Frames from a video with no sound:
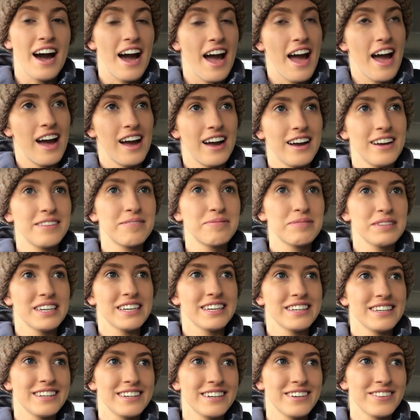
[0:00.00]
I hate
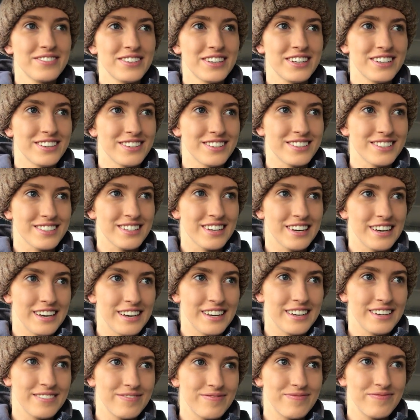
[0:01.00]
being here because,
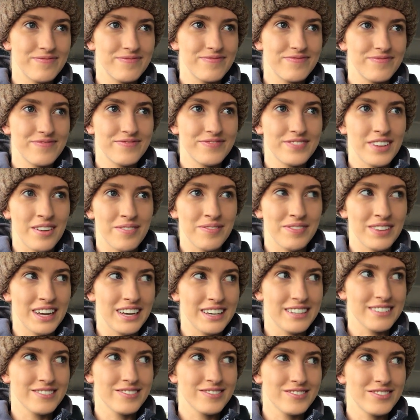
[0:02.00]
like, I'm
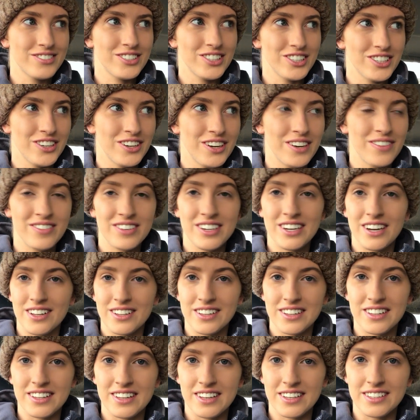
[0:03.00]
like, do you know how many
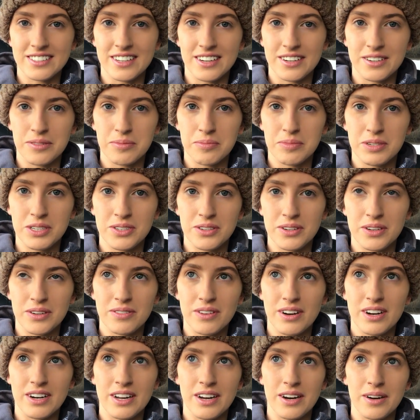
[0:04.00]
other things I could be doing
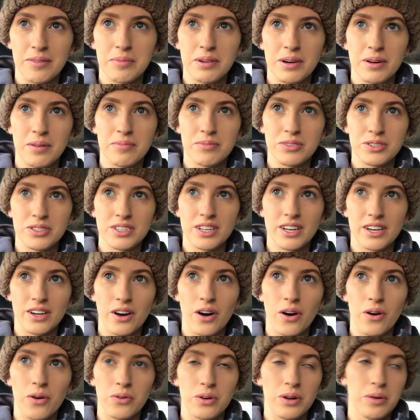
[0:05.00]
right now? But I'm just, like,
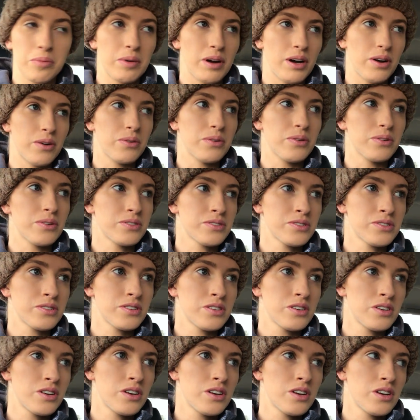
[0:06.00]
holding my horse.
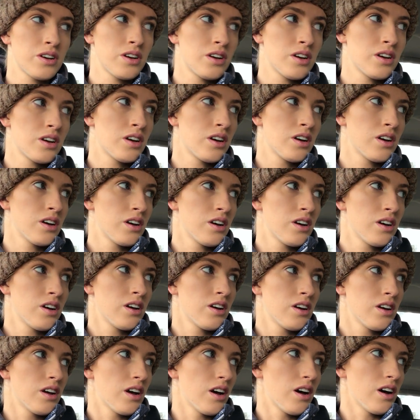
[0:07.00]

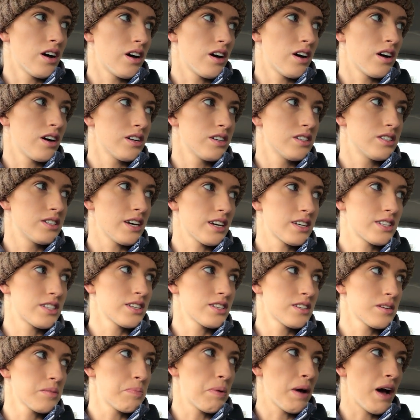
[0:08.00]

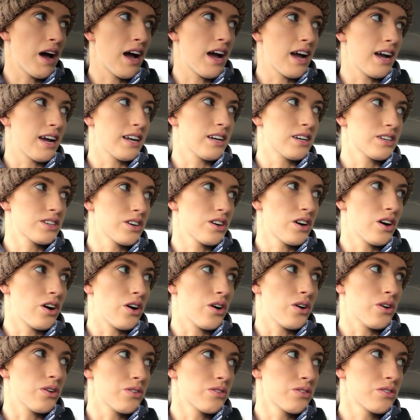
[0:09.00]
Dexter's a pain to
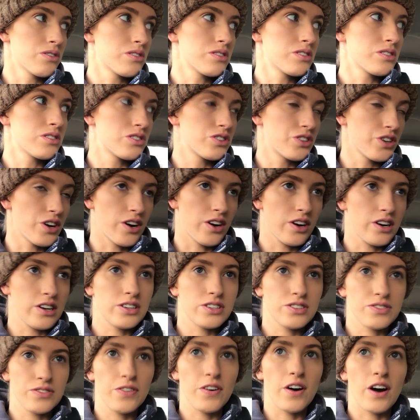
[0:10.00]
hold.
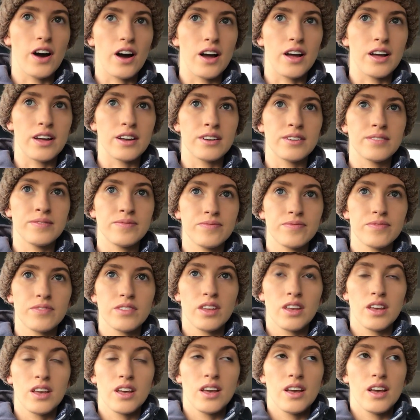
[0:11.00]
Jerry's fine.
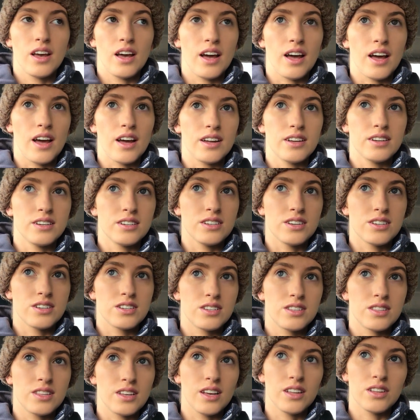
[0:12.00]

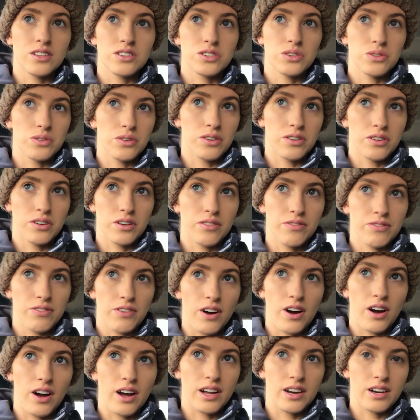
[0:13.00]
And the other two are
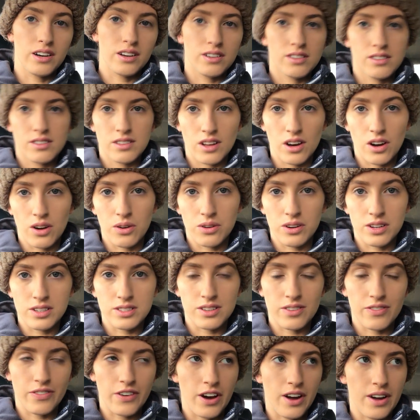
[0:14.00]
fine. The
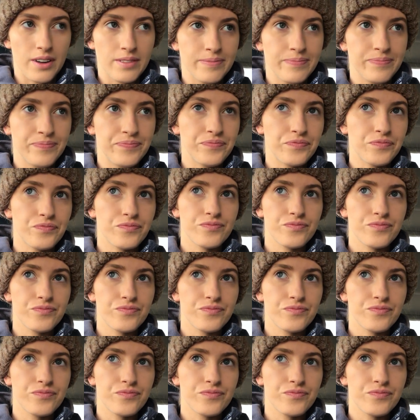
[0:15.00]
oldies are fine.